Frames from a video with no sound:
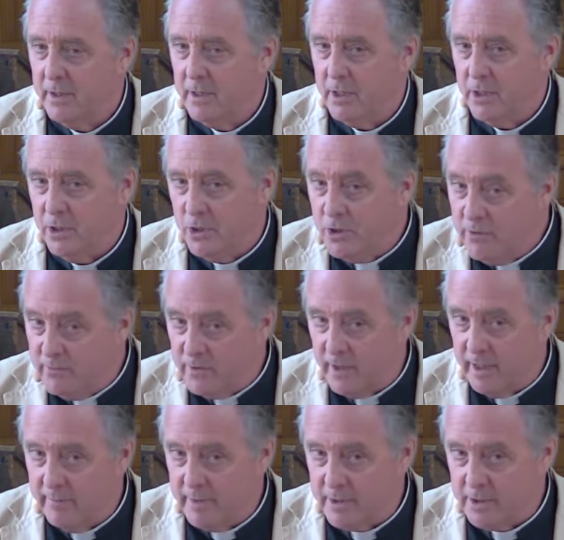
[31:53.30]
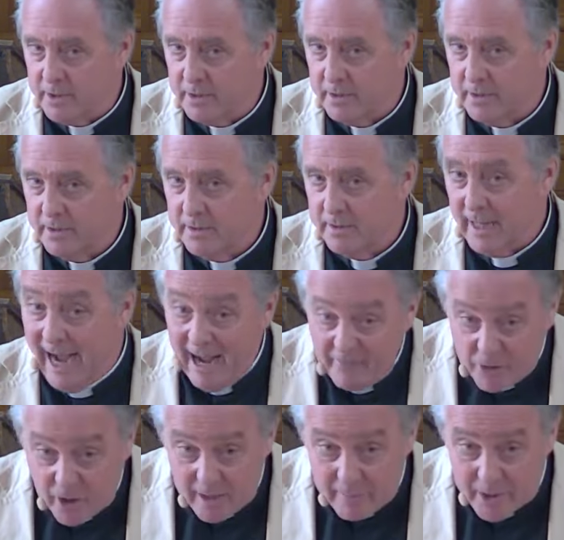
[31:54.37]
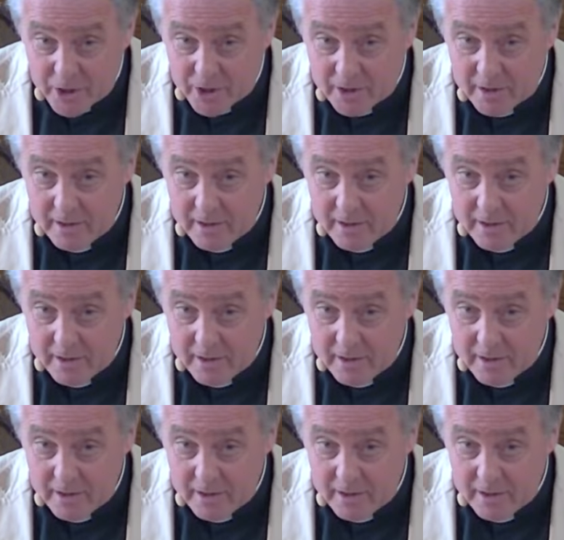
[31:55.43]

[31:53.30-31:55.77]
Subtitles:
You've got Imogen. I've got Imogen.